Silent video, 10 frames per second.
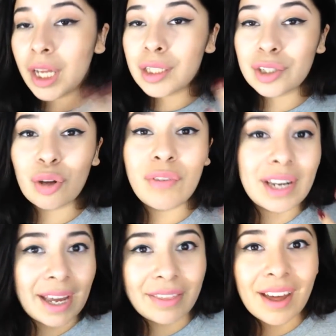So if you
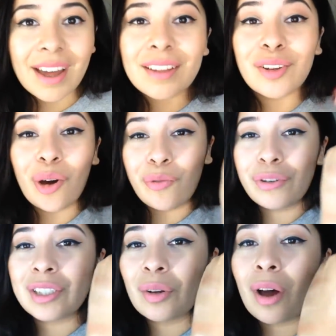like that, go
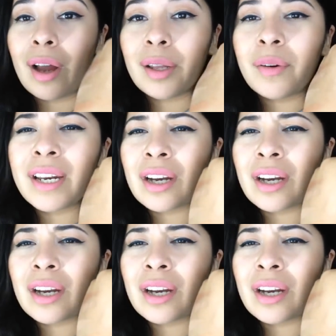for So Hollywood.